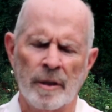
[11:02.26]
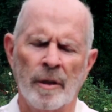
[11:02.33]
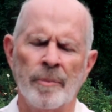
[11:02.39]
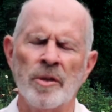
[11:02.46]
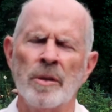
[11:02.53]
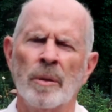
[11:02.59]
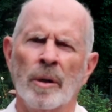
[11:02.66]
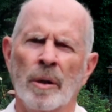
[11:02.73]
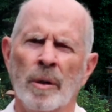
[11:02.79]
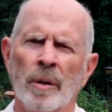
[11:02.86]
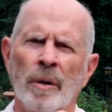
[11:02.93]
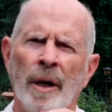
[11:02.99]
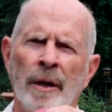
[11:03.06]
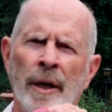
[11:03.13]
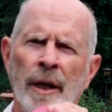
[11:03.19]

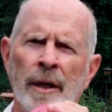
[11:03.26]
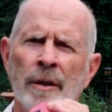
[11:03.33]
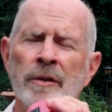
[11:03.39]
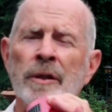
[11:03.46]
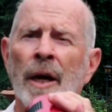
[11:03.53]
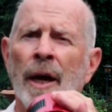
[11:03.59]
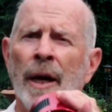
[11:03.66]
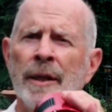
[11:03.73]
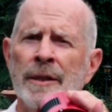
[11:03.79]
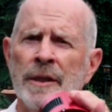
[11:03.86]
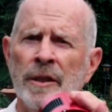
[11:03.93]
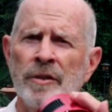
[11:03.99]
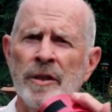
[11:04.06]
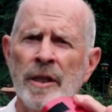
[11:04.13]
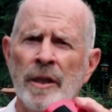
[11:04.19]
ZWO ASI
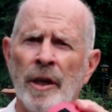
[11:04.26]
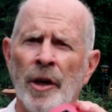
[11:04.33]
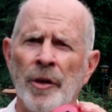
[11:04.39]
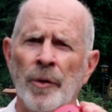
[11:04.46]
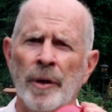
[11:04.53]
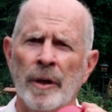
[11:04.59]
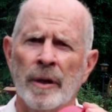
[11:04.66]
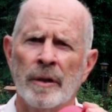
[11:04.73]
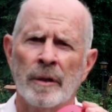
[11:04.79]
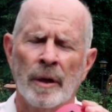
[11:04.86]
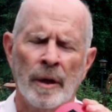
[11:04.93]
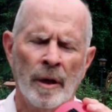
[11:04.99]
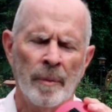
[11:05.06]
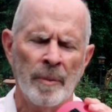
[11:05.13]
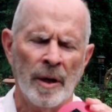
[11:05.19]
1600
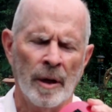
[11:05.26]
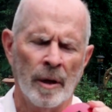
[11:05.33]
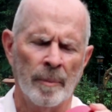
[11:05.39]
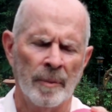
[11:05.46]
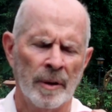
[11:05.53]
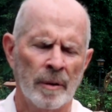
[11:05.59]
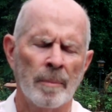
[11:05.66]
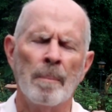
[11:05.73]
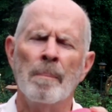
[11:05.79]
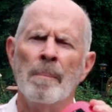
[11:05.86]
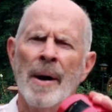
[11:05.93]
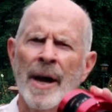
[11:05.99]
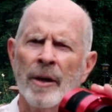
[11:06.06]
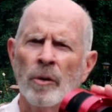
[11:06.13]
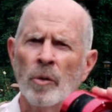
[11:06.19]
mm
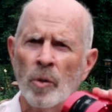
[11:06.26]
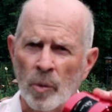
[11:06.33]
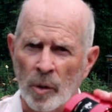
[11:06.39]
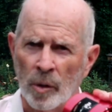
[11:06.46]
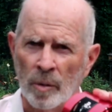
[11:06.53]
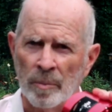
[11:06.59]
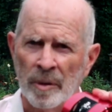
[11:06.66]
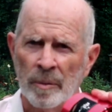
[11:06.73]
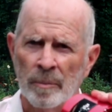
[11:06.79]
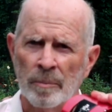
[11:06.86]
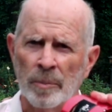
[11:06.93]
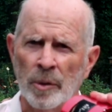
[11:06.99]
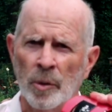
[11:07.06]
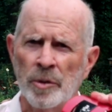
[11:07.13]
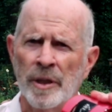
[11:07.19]
monochrome
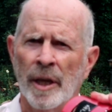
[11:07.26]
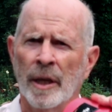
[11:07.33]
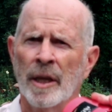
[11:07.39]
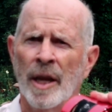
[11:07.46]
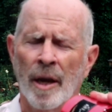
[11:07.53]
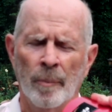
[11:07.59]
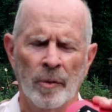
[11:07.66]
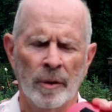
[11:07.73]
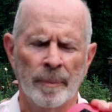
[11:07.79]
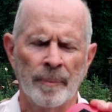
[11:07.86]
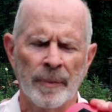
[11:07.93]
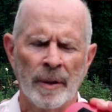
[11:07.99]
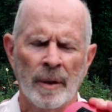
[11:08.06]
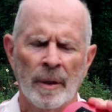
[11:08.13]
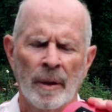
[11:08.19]
ProTech camera.
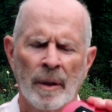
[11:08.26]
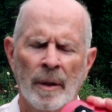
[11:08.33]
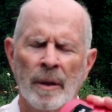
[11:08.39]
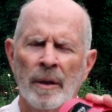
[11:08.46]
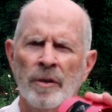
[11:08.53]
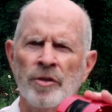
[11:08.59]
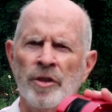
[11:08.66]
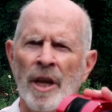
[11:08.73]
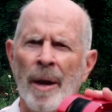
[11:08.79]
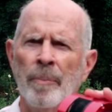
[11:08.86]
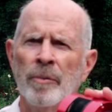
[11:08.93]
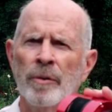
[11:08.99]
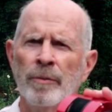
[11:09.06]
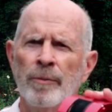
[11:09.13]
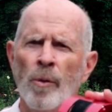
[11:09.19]

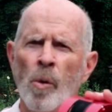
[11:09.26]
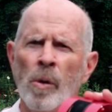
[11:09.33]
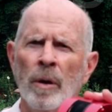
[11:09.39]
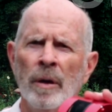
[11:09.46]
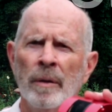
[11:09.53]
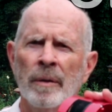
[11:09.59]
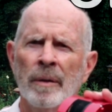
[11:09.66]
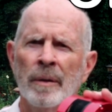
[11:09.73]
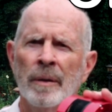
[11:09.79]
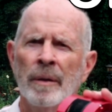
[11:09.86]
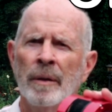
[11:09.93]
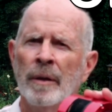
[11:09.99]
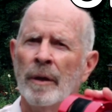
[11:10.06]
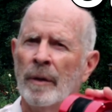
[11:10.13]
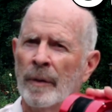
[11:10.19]
Chapter 4
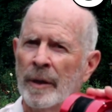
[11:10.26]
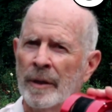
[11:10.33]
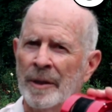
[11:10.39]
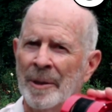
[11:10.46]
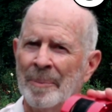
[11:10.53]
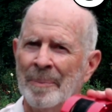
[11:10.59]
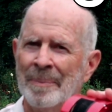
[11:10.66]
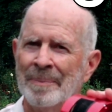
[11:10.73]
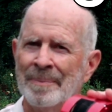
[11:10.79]
here I come.